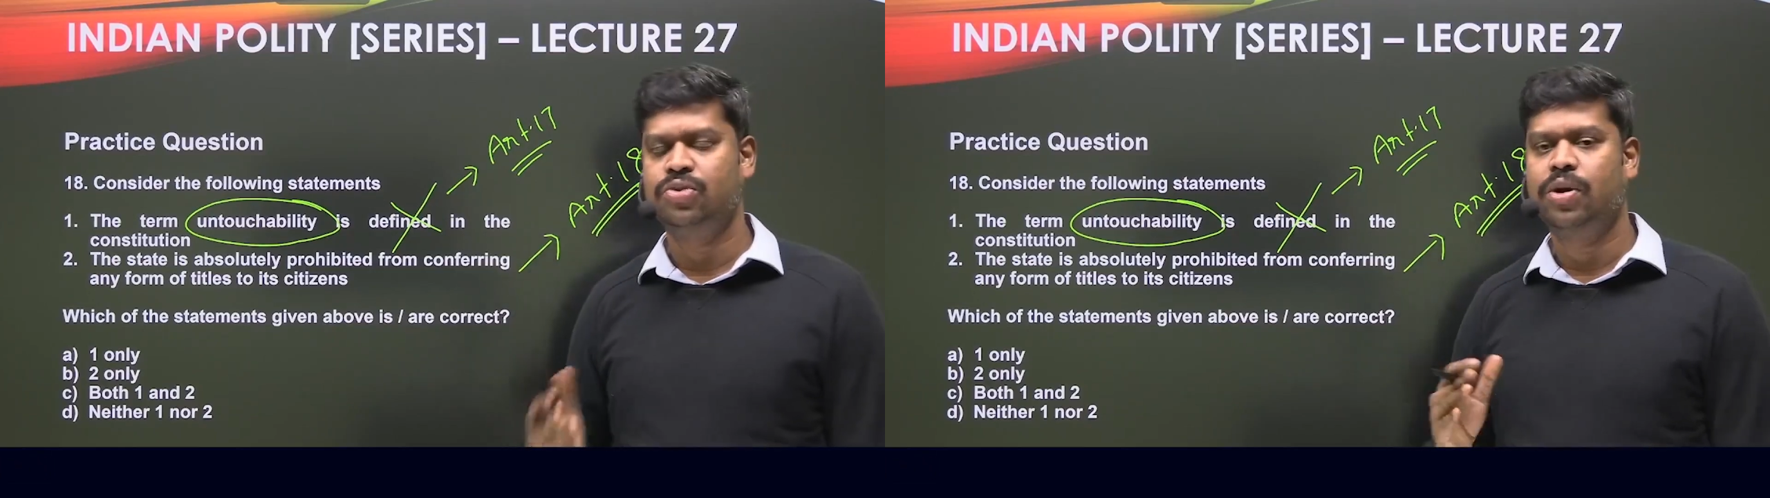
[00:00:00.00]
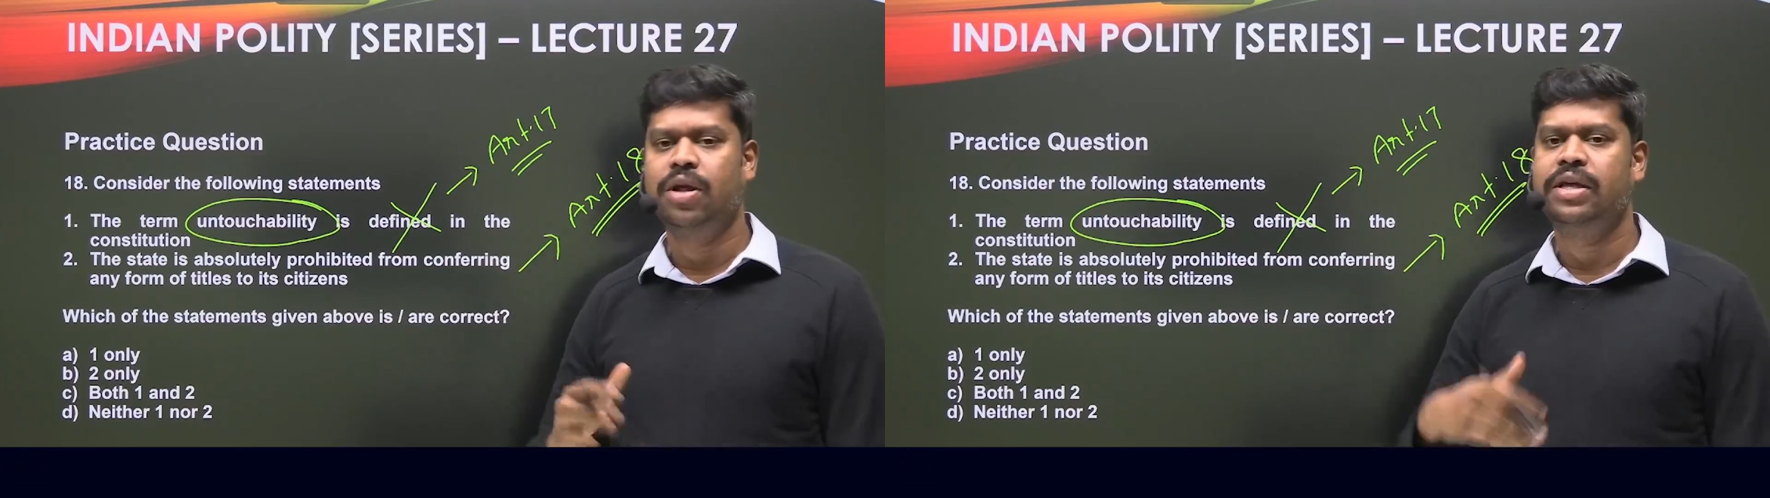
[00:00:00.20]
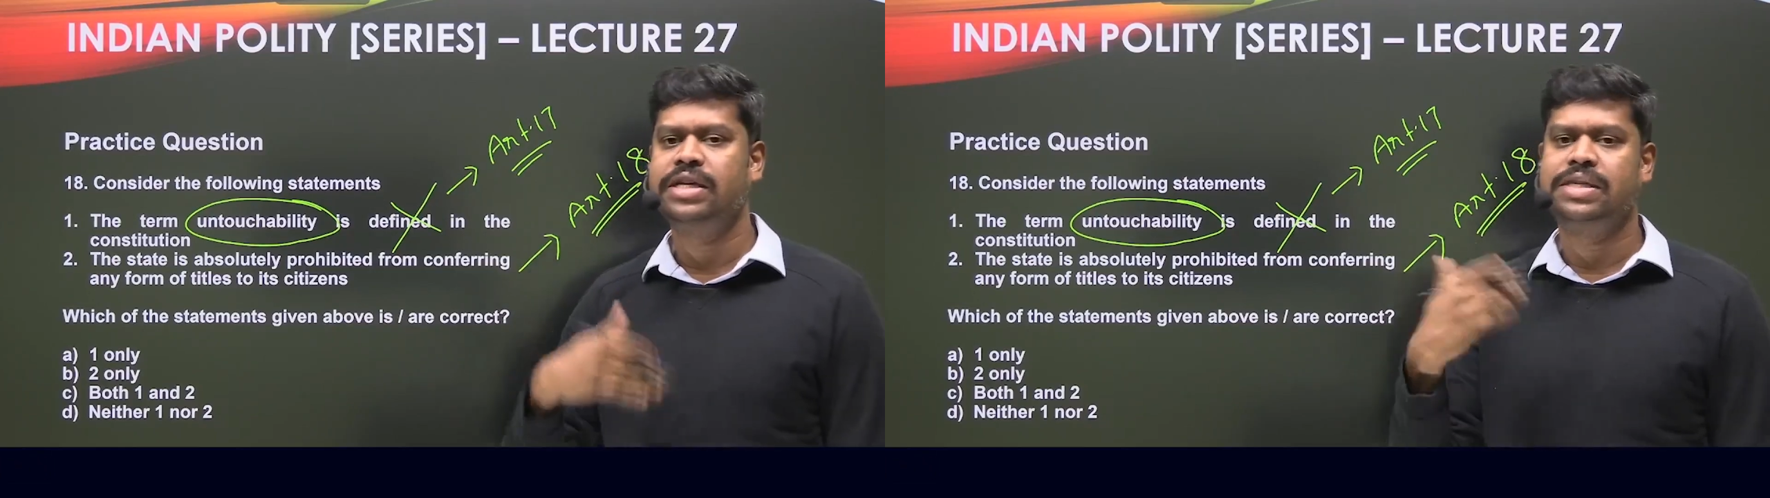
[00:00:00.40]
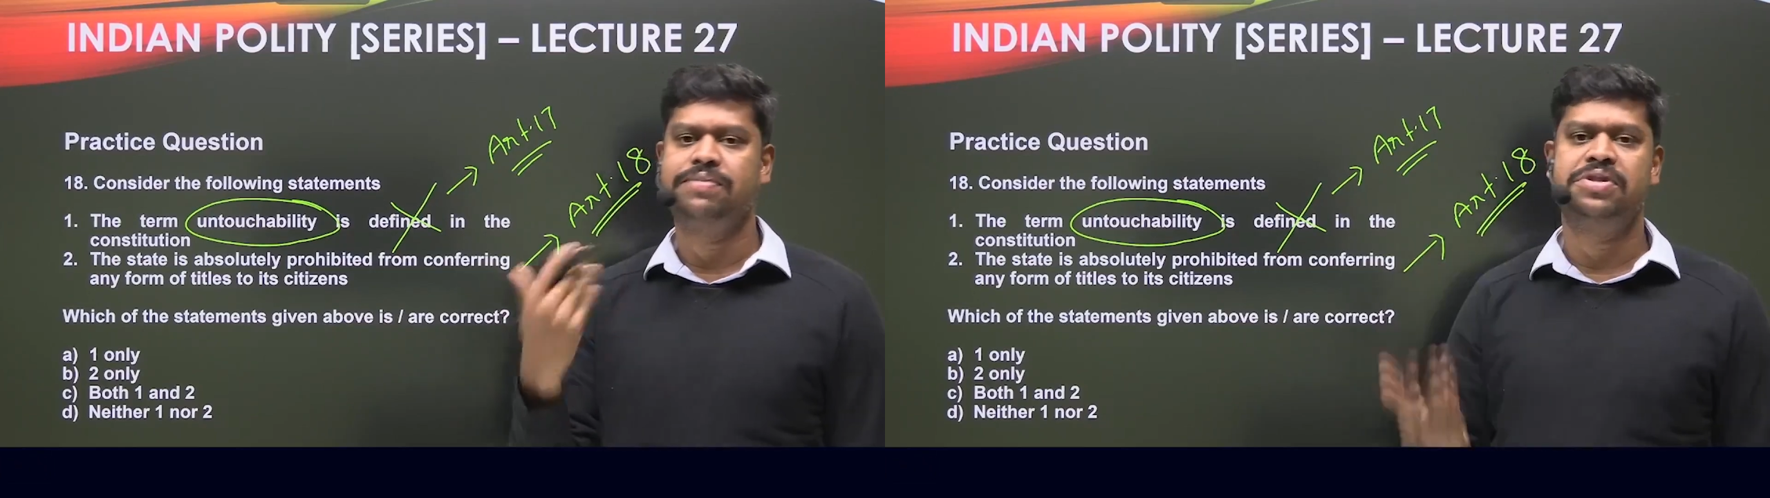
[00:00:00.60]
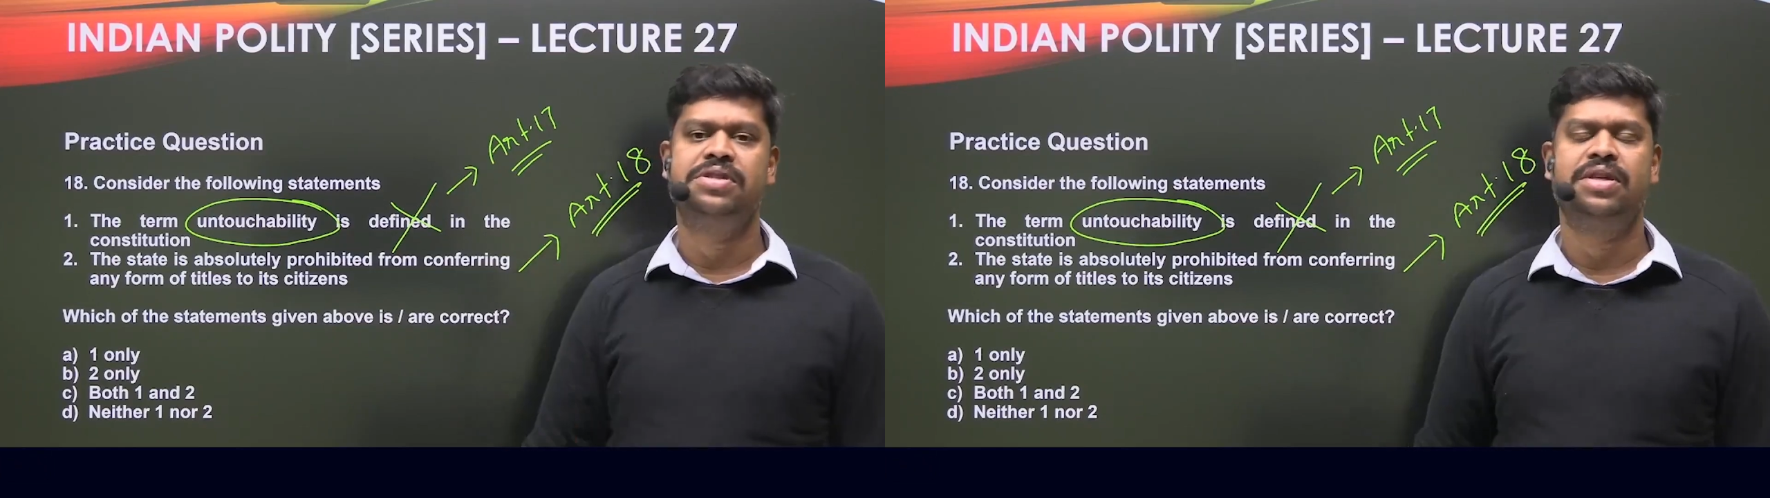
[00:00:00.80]
What are the
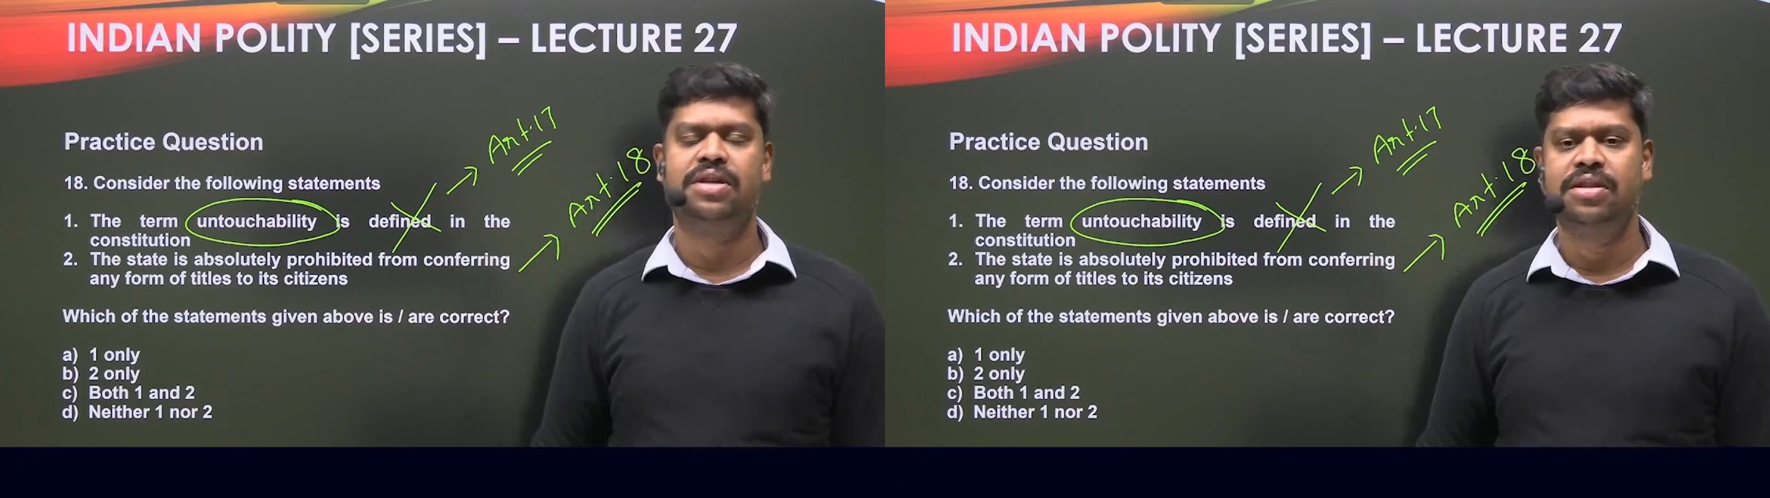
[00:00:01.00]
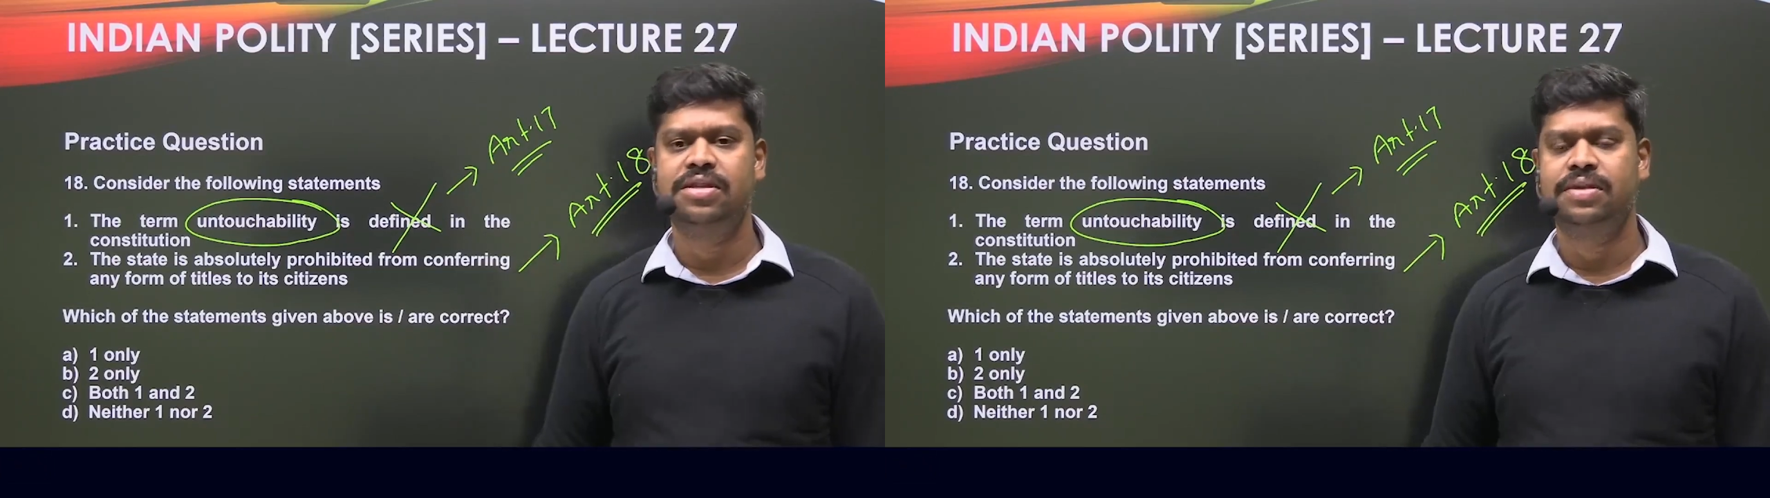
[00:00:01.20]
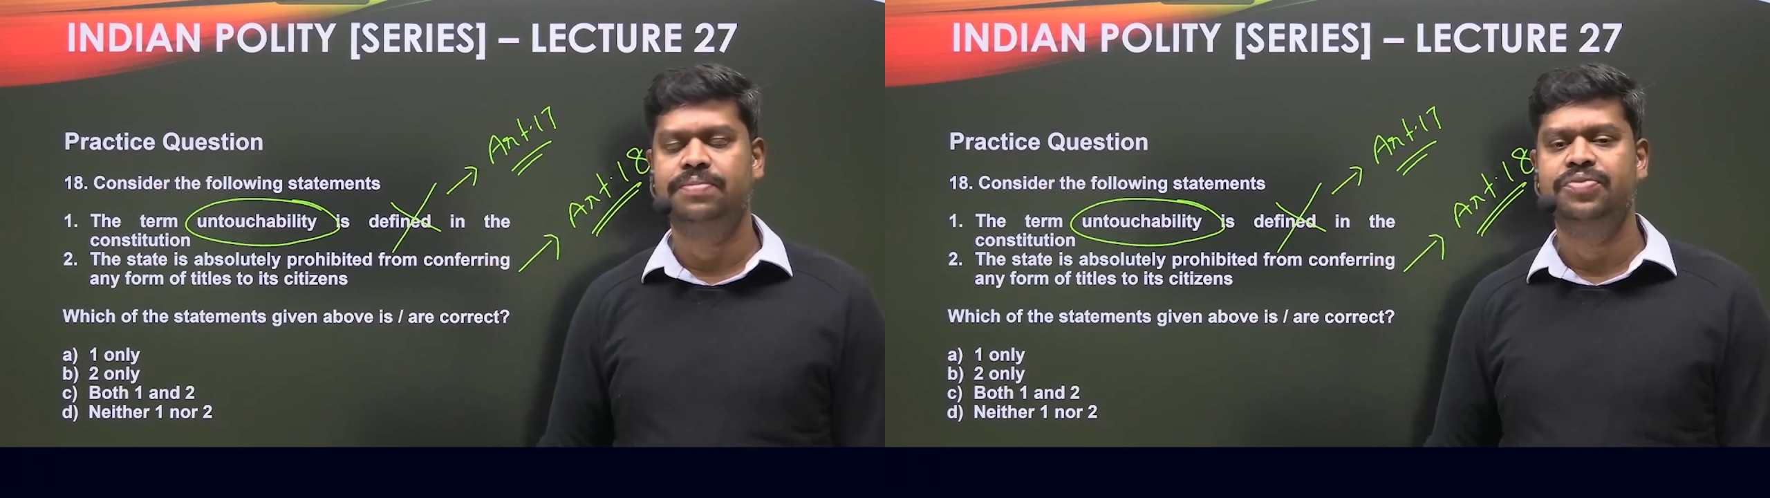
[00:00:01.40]
exceptions under this?